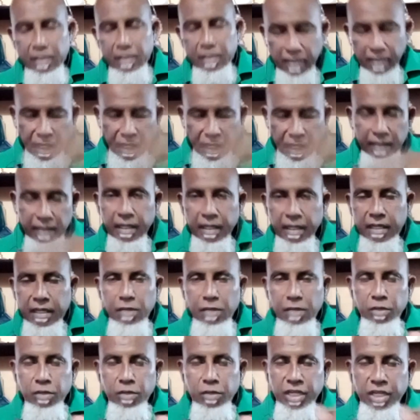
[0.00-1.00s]
to any other
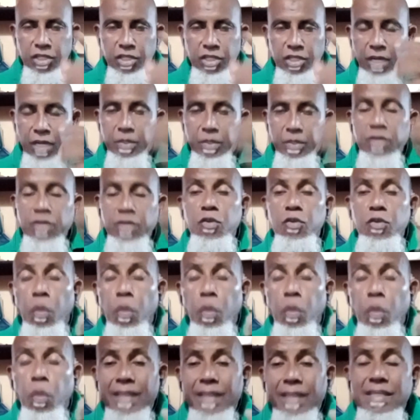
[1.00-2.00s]
location with
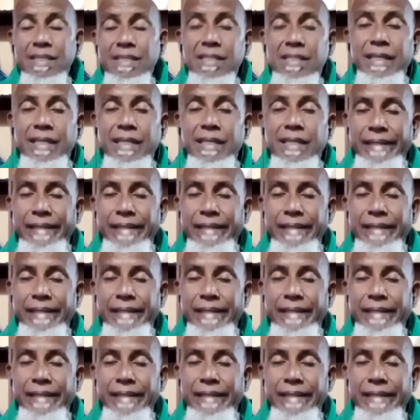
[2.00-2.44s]
nobody seeing